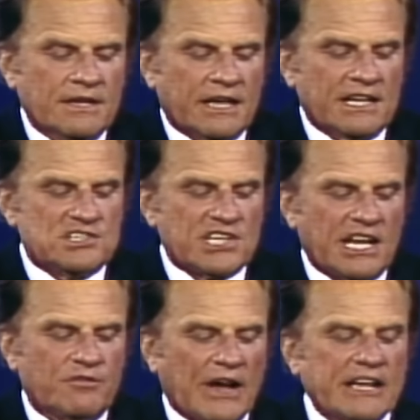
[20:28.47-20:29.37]
And he
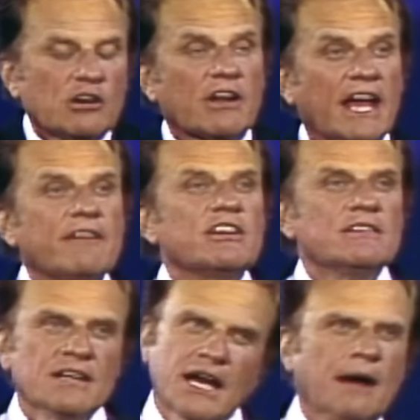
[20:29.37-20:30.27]
said, "If I go to
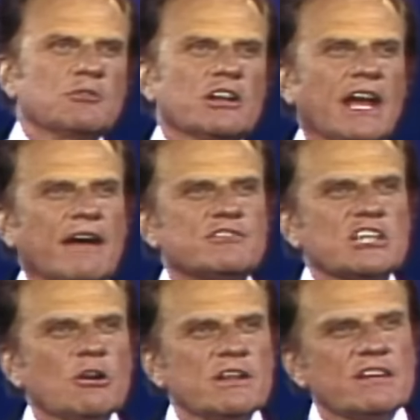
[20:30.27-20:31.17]
heaven, I'm going to have to
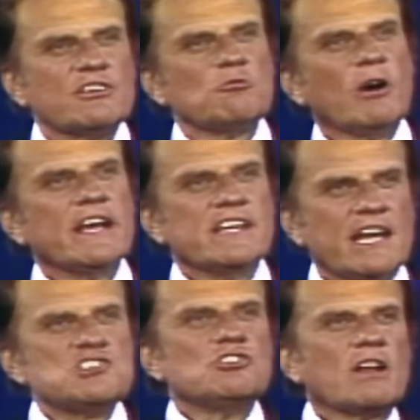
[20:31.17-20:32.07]
go a different way."
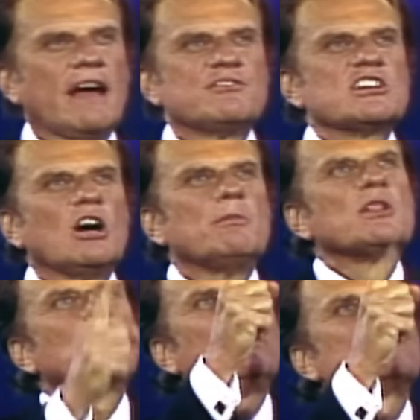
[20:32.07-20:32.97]
Yes, you'll have to go by
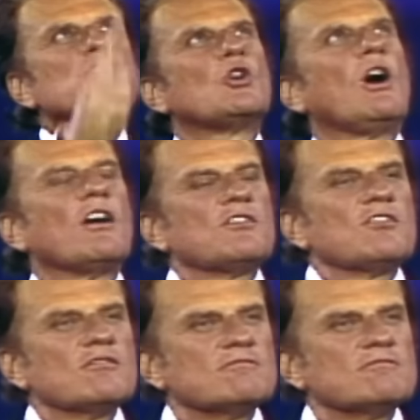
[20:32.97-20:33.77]
the way of the cross.